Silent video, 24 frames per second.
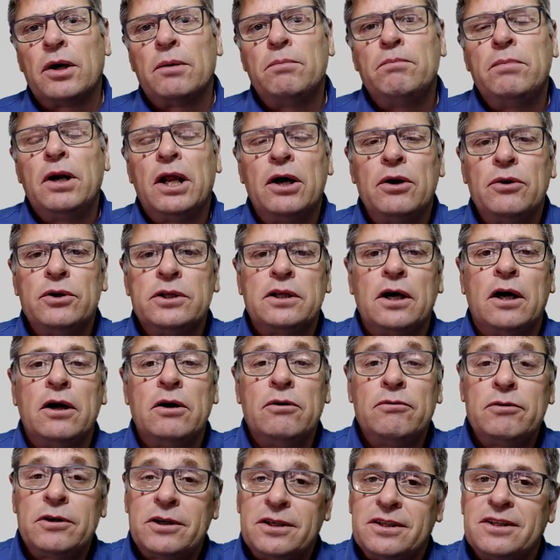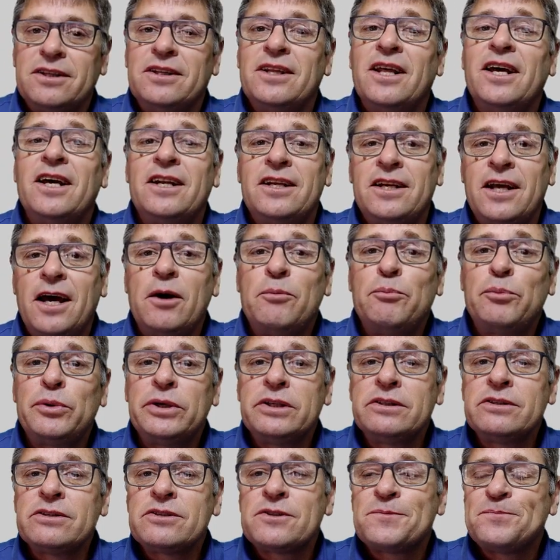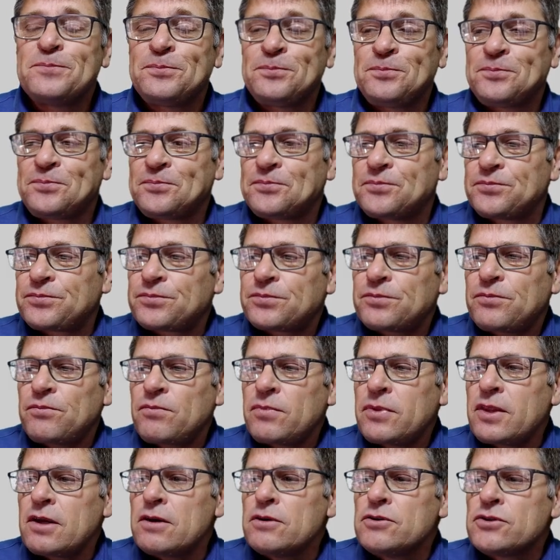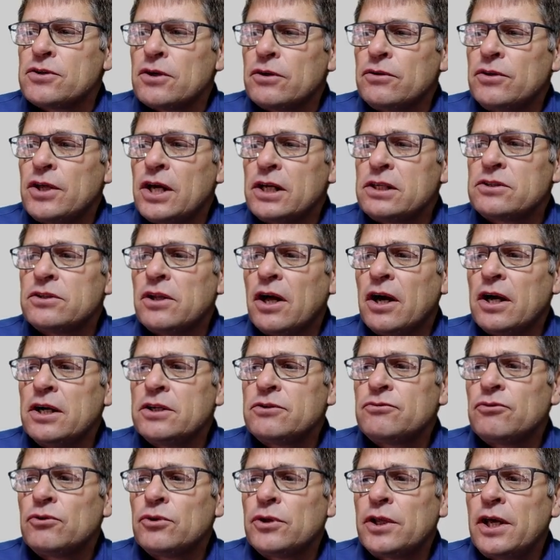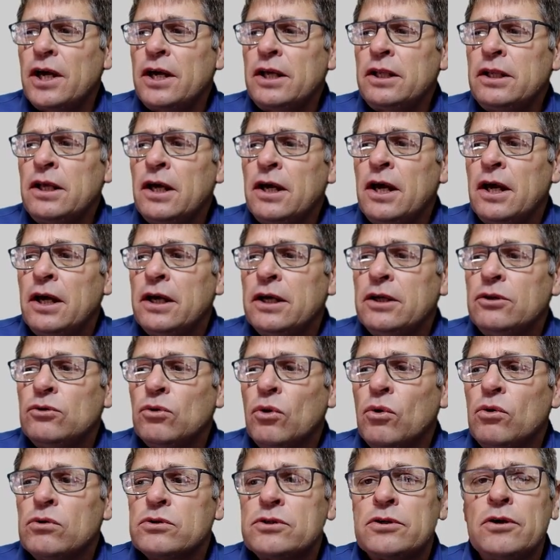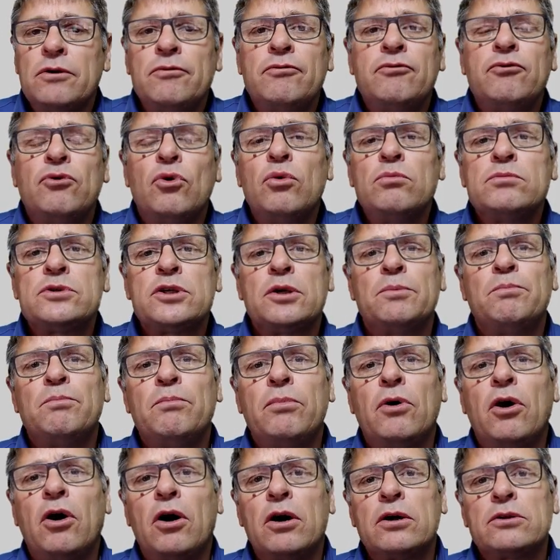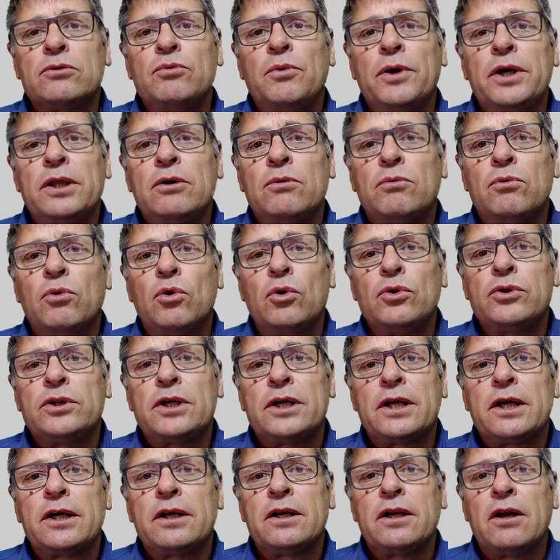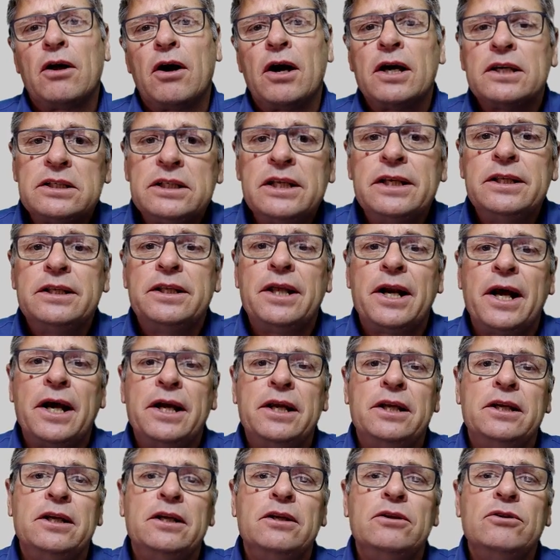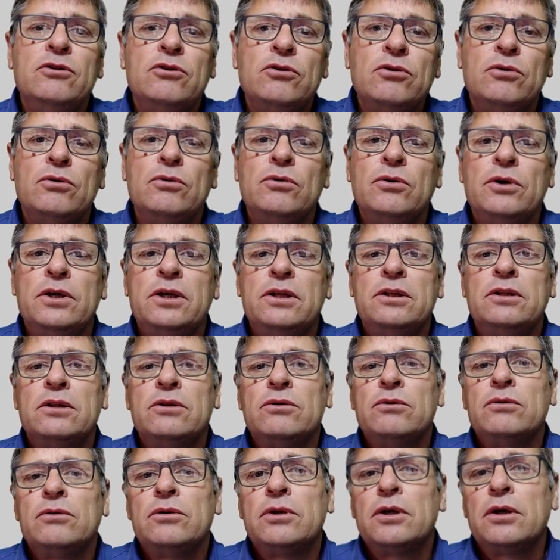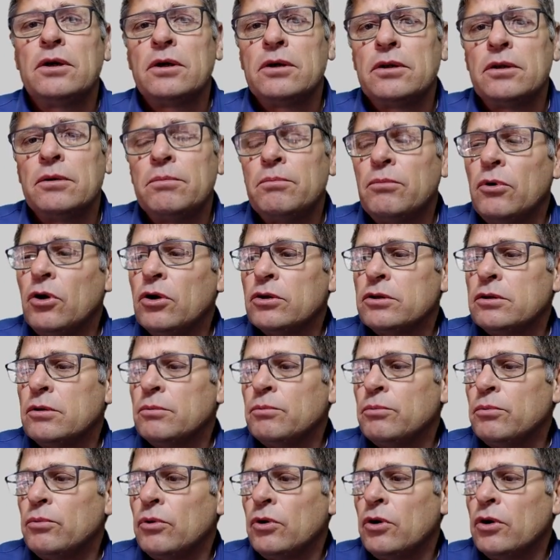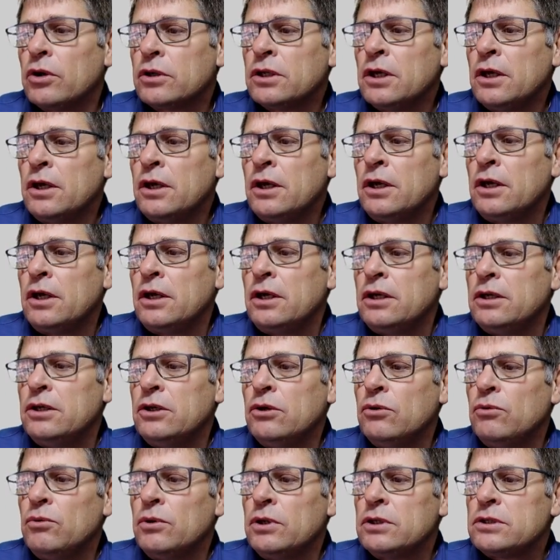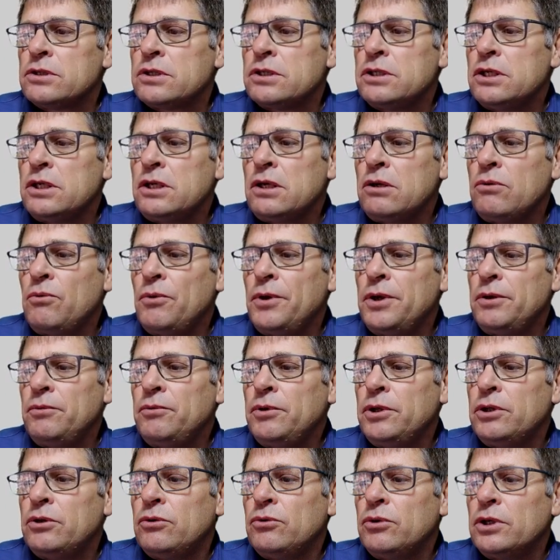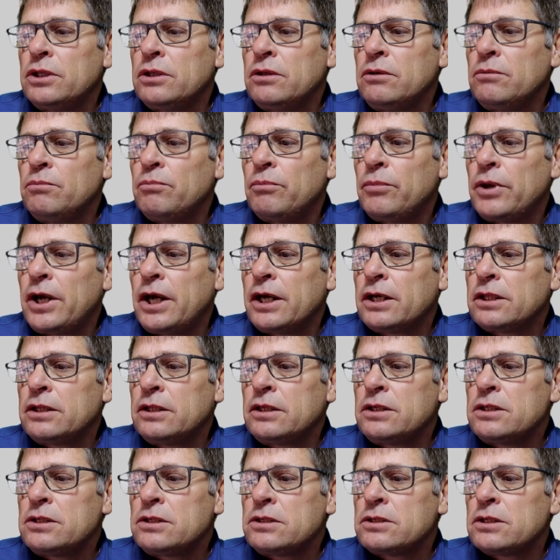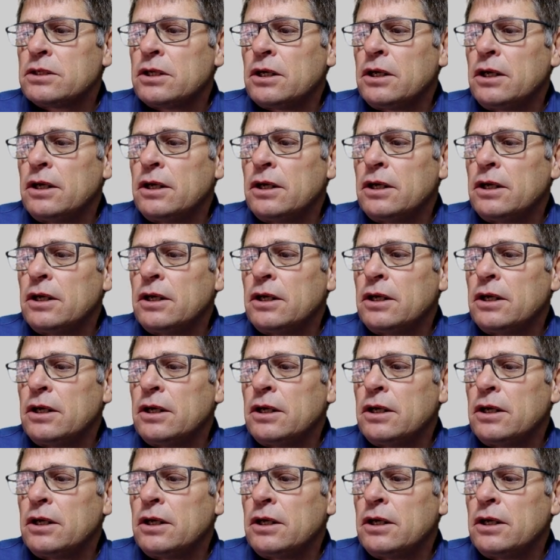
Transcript: blow it over, and that happens. So that's nice for that. It also forms a part where the water can nicely drain into the bottom part. You will see when we do it in practice,